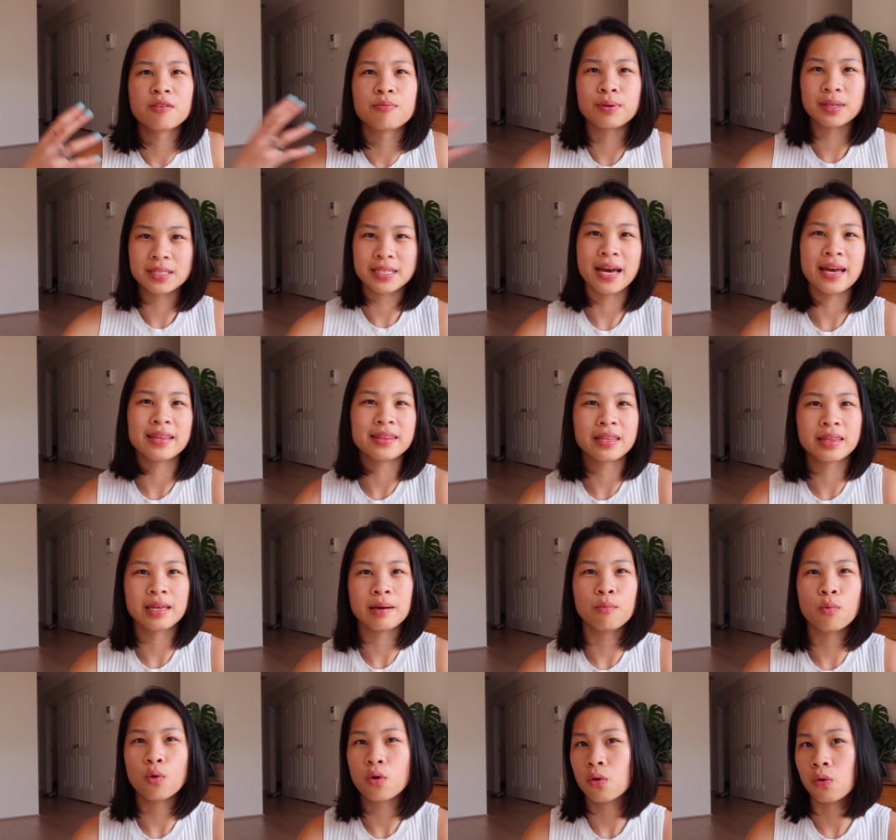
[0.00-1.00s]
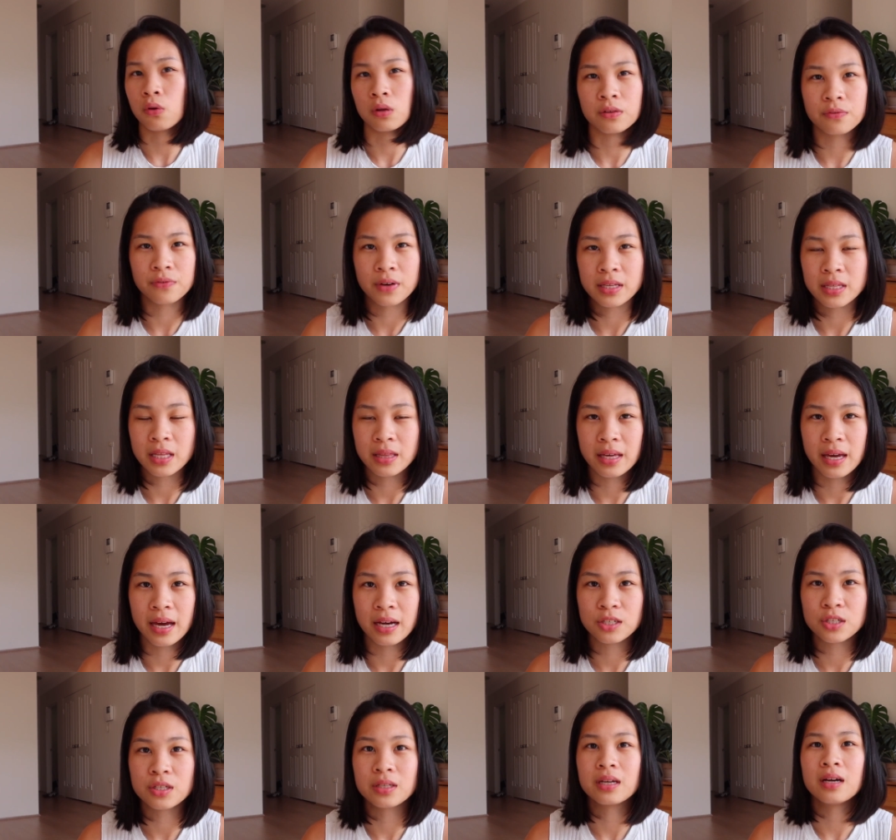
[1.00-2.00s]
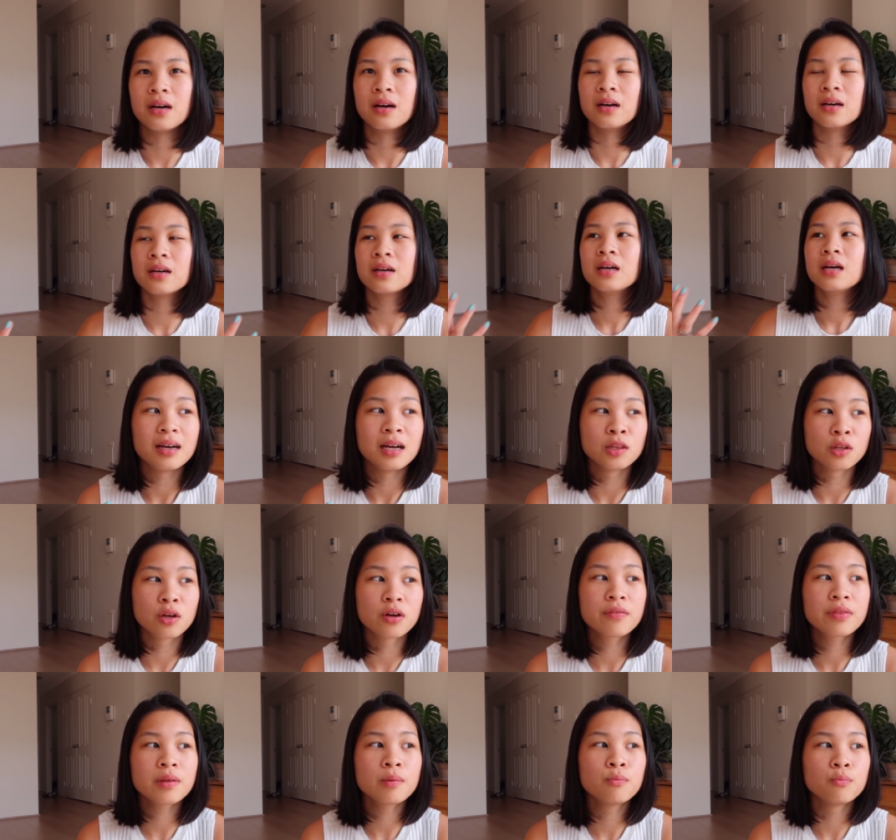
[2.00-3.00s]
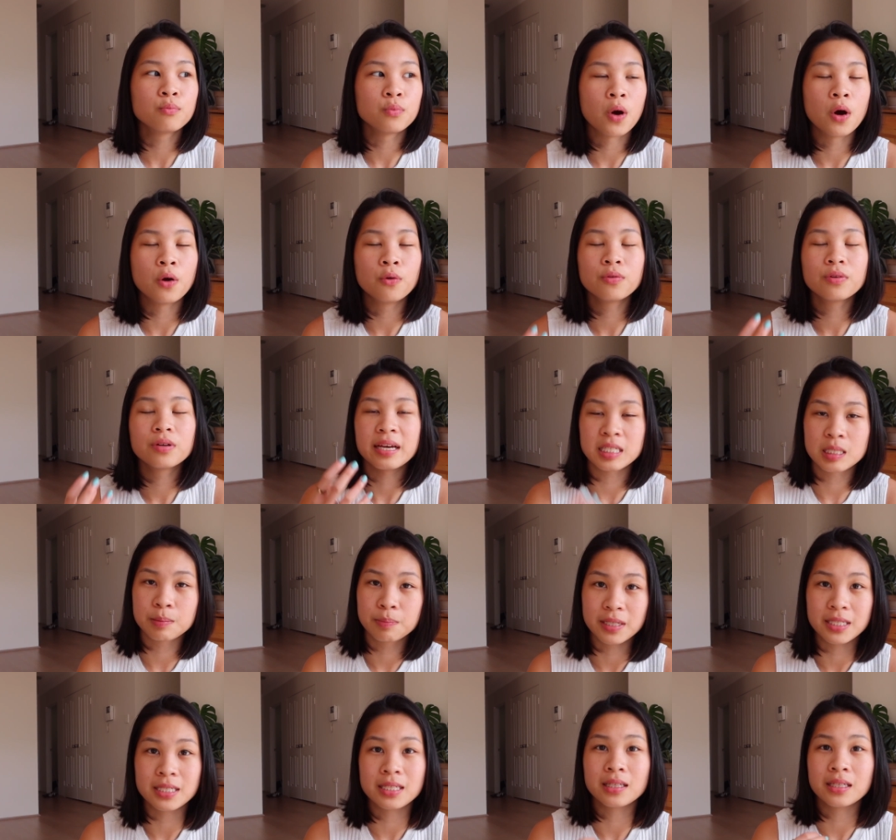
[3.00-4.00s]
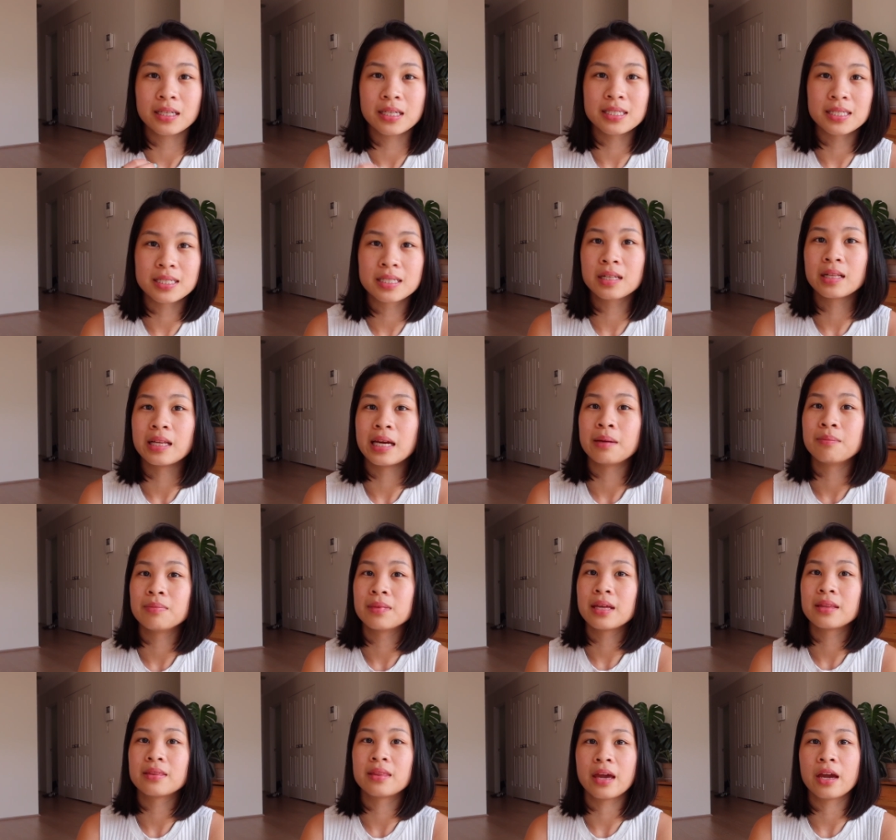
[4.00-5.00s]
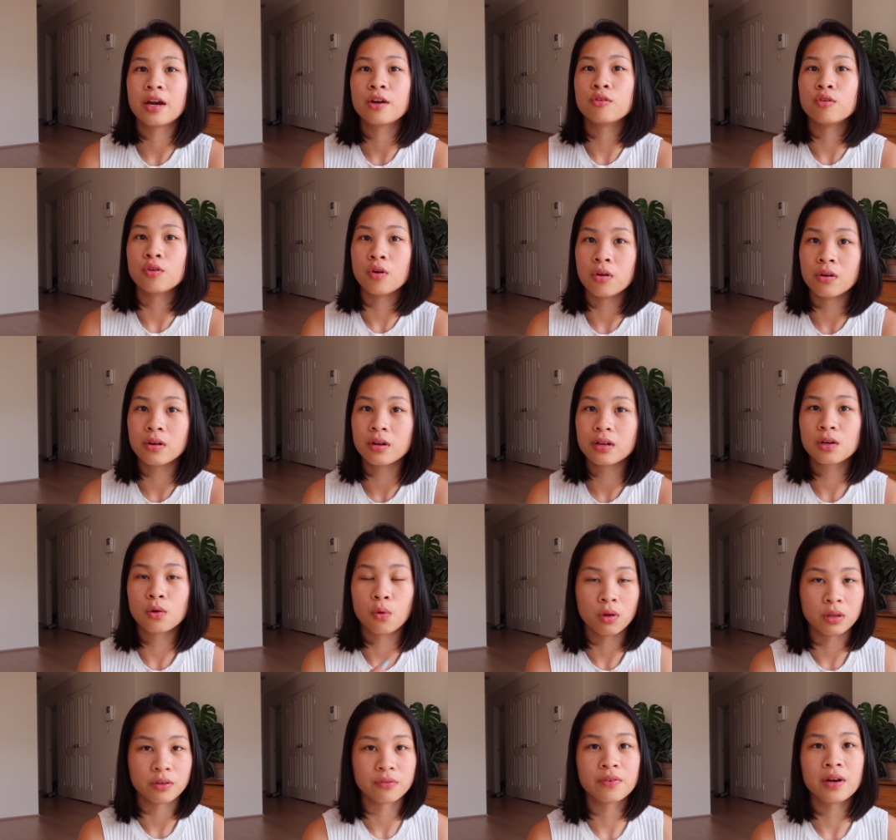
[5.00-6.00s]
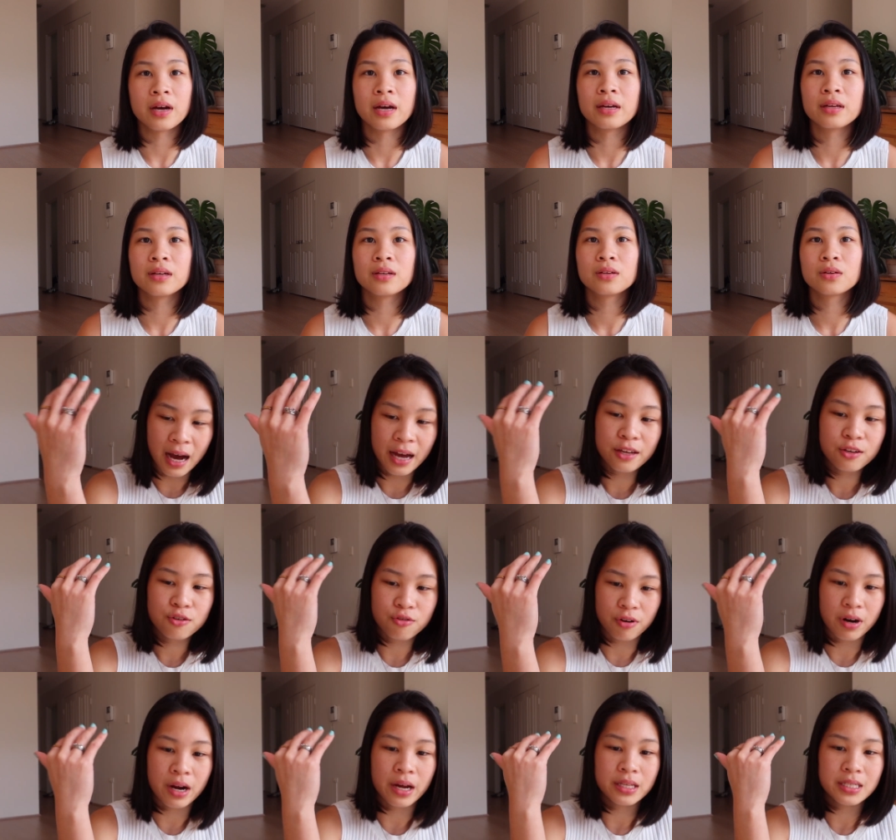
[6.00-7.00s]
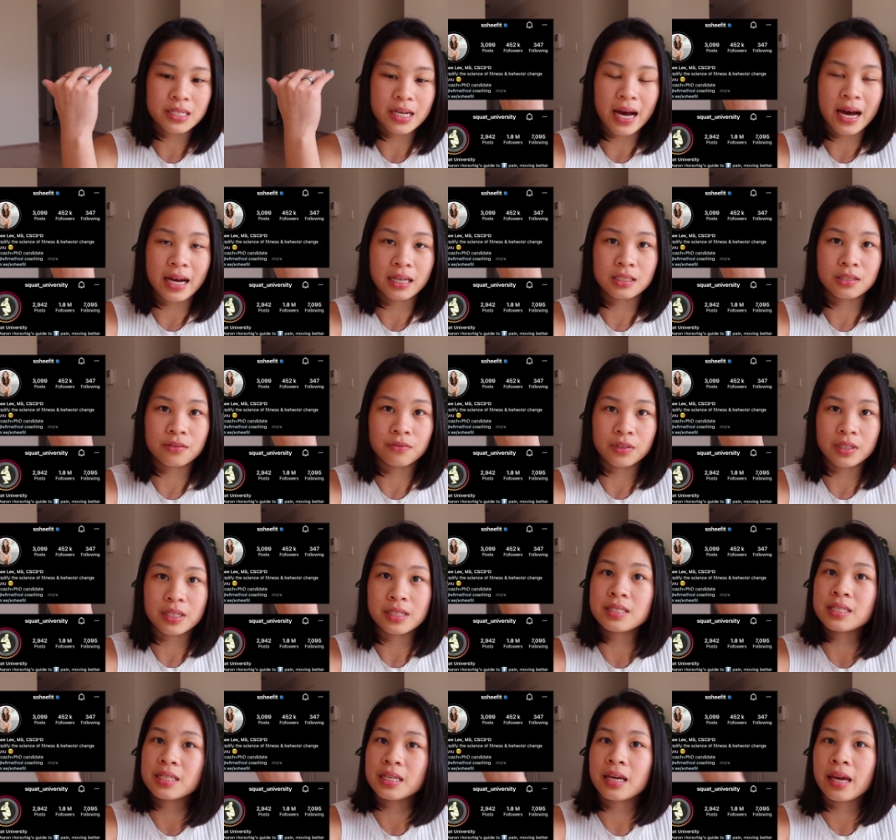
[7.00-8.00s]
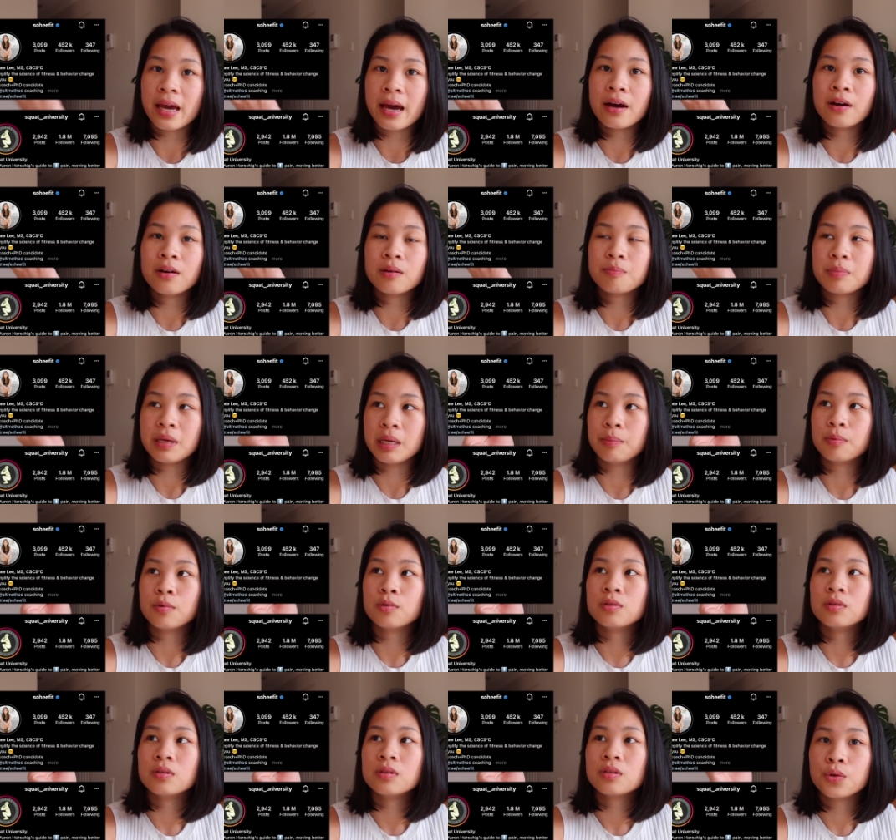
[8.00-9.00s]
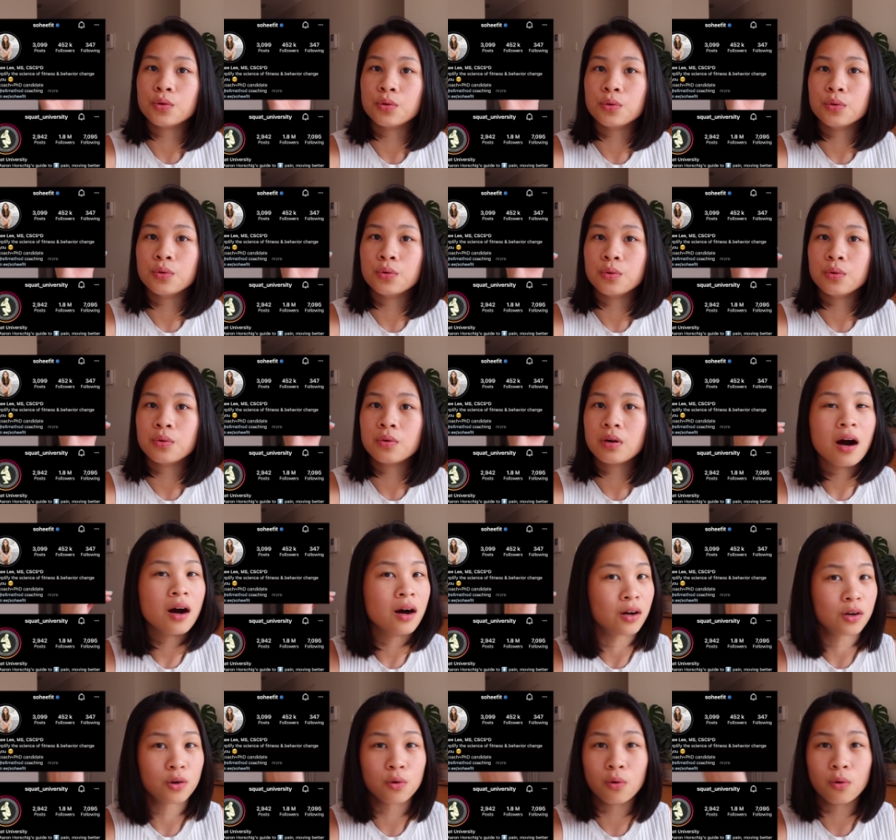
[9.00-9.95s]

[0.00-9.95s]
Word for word: of pretend that they're more qualified than they actually are, a lot of them won't explicitly disclaim that they are not qualified. I try to actively seek out people who are